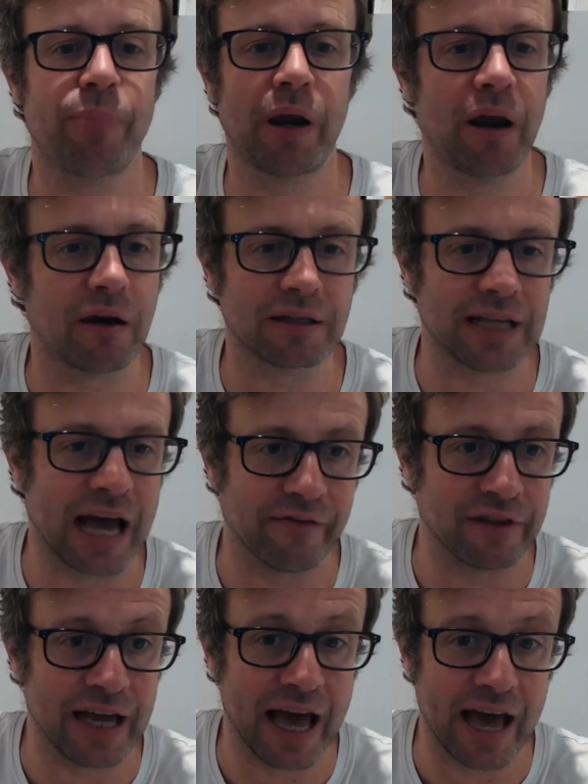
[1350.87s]
plucked out of
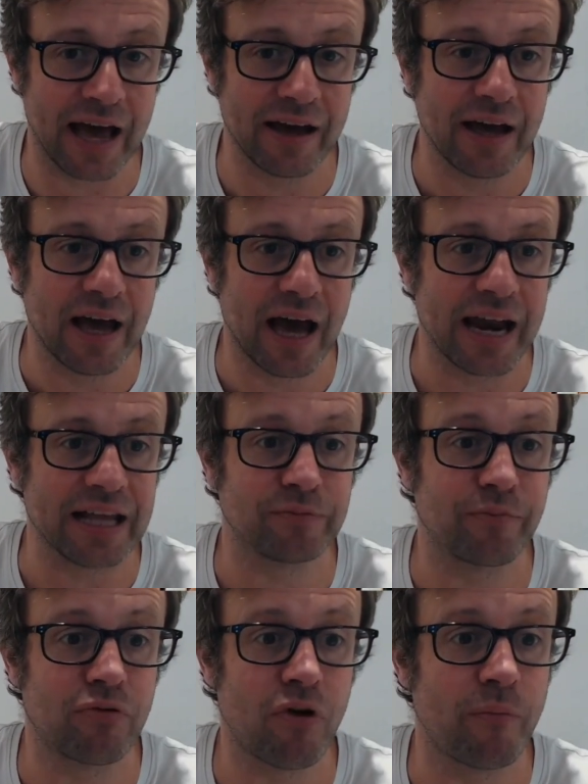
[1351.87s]
the air and it's
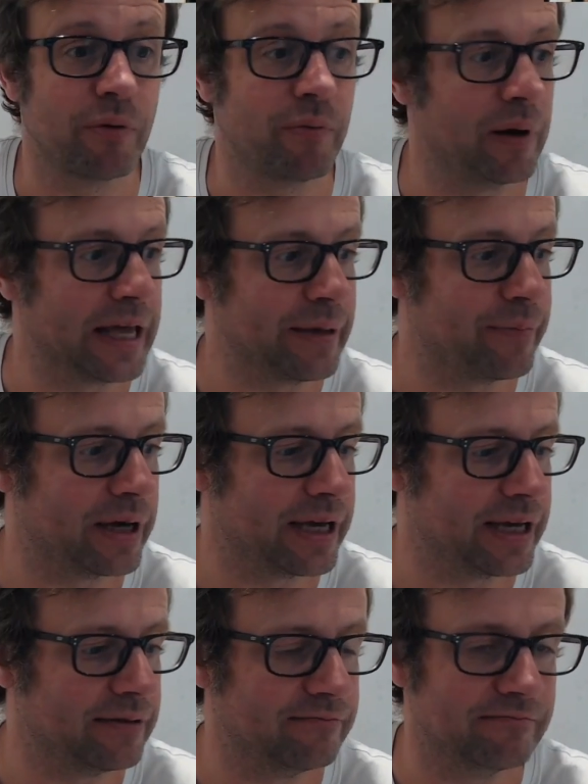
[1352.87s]
probably
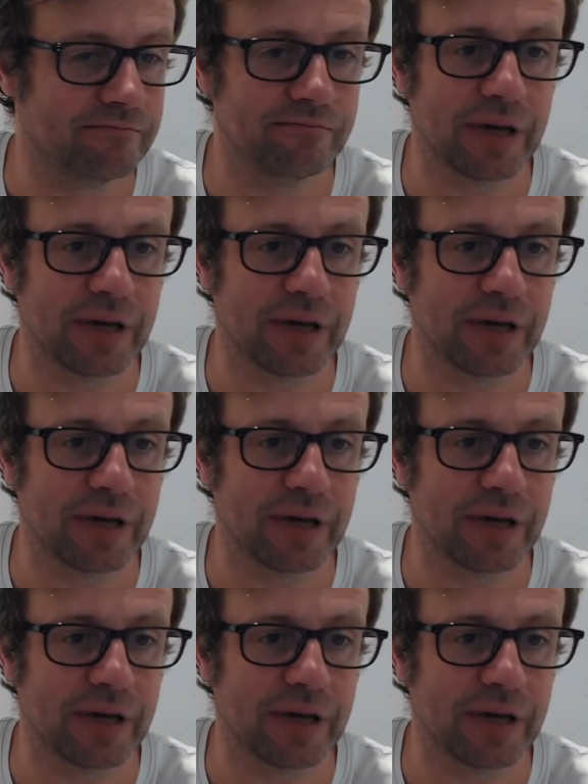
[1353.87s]
been